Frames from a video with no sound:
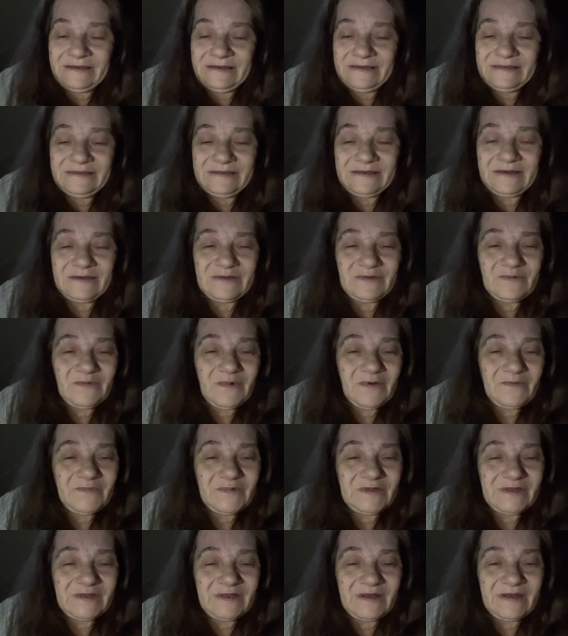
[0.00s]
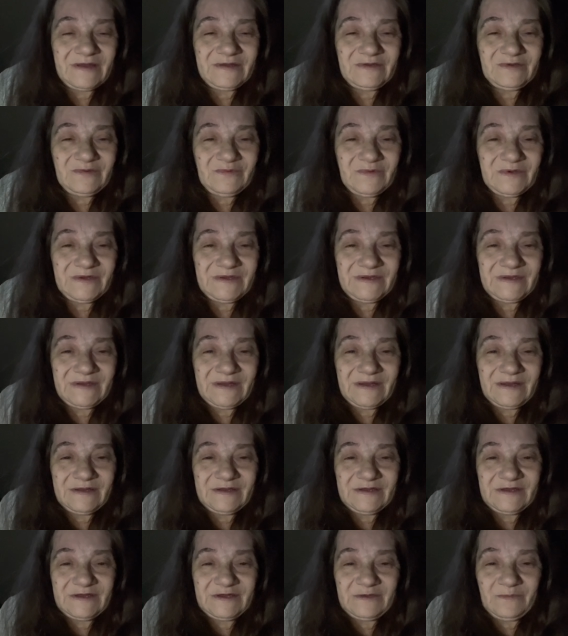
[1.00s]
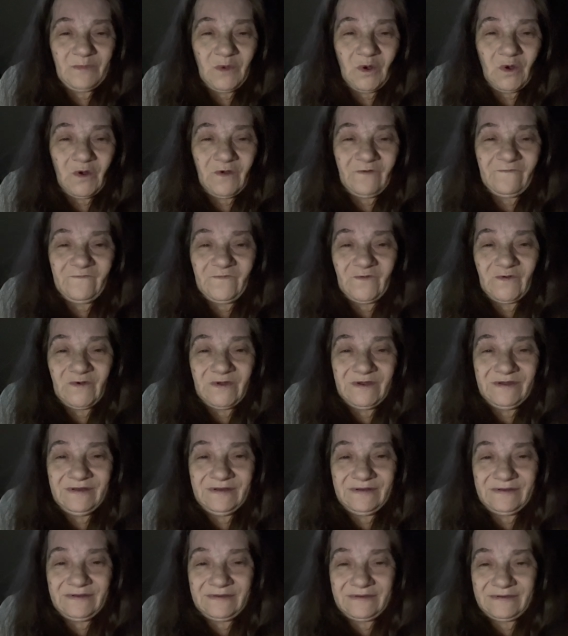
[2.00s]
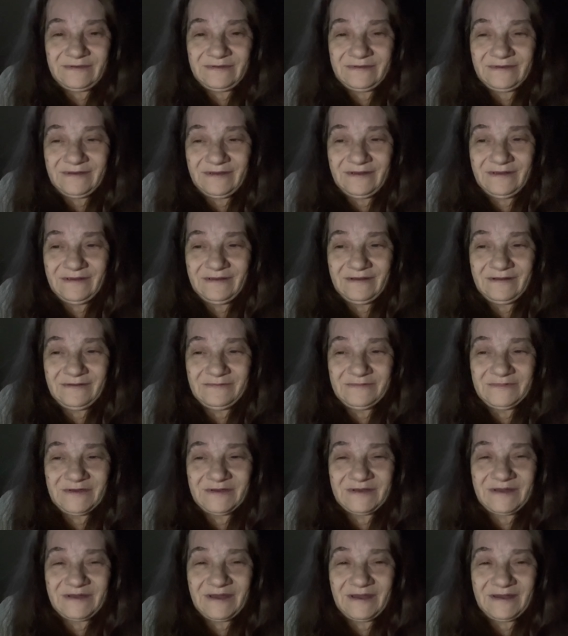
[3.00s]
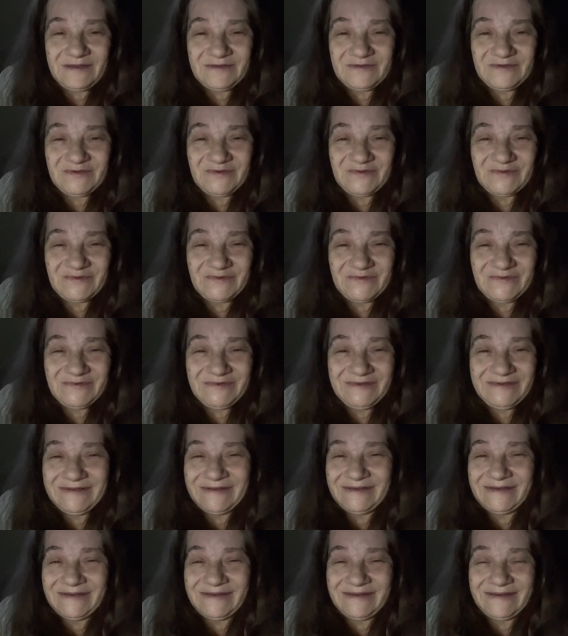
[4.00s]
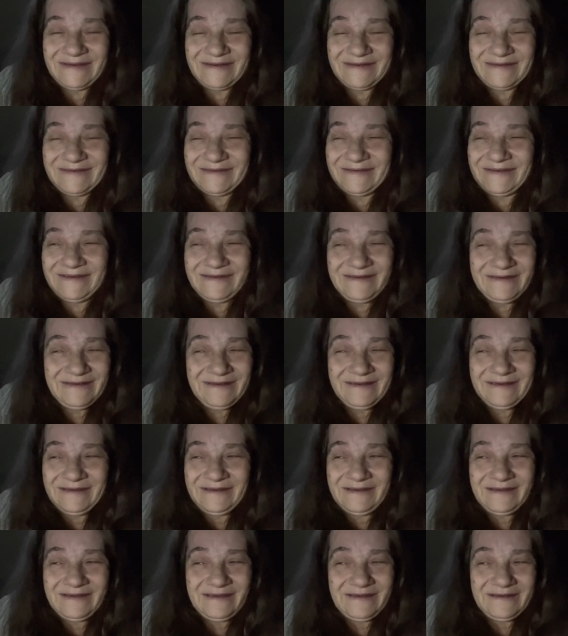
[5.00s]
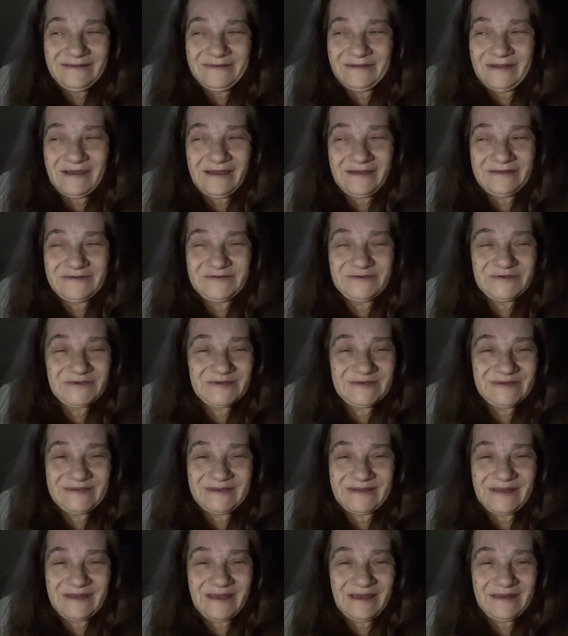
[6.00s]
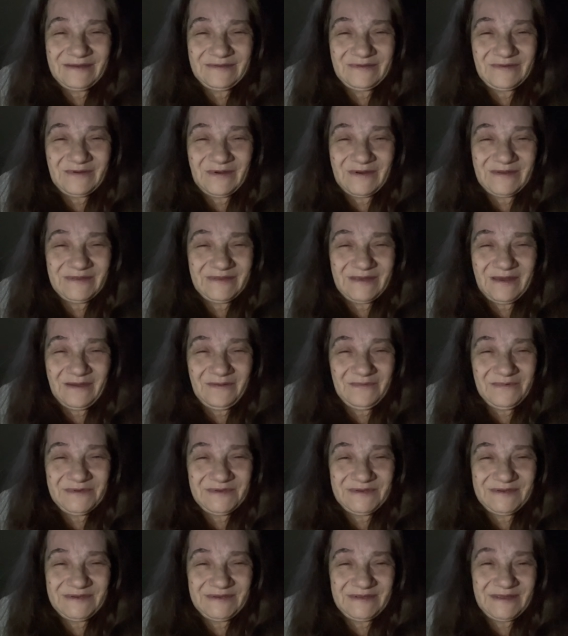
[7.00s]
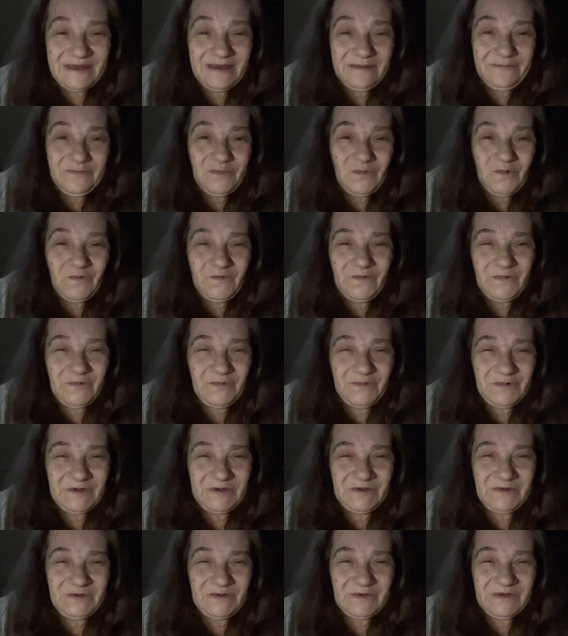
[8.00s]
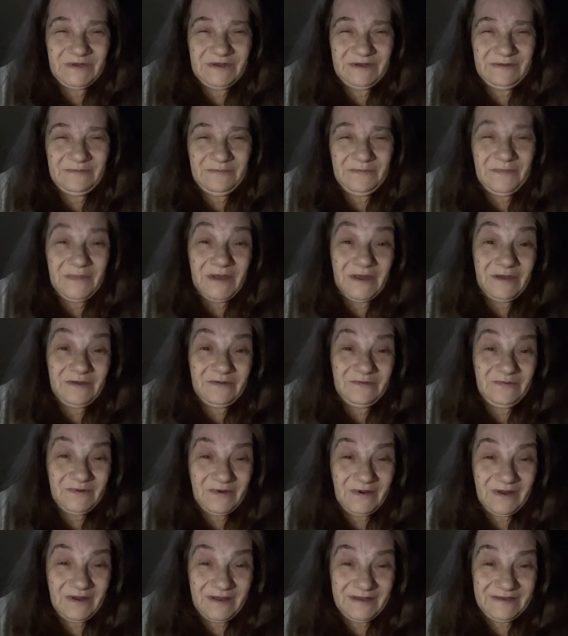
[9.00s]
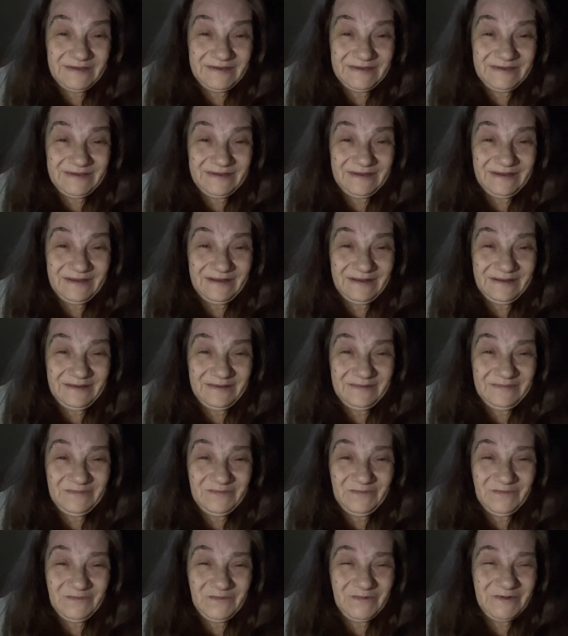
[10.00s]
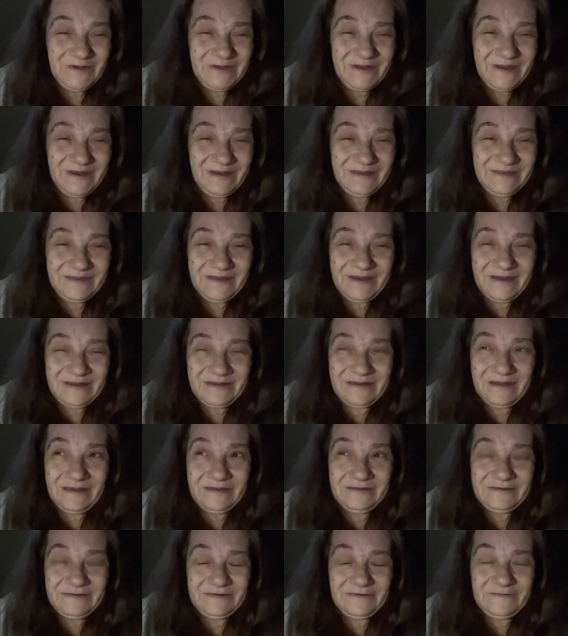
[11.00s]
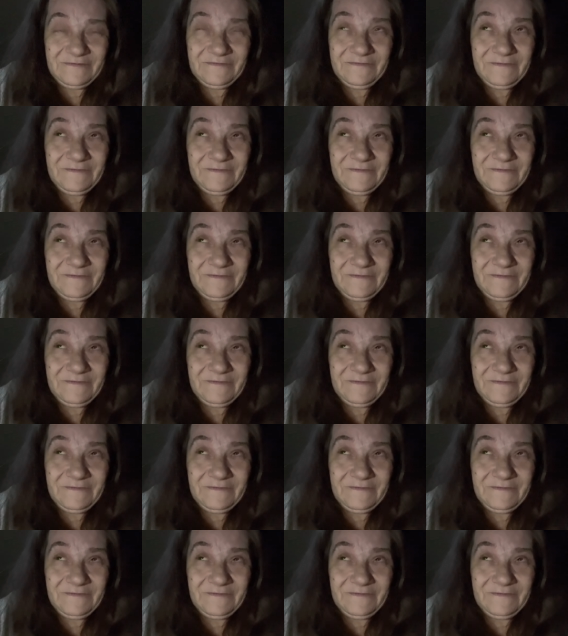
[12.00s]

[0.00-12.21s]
The other one we liked was uh, Smallfoot um, the cartoon, and I just, I thought that was, that movie was just made for us. Um, we had that kind of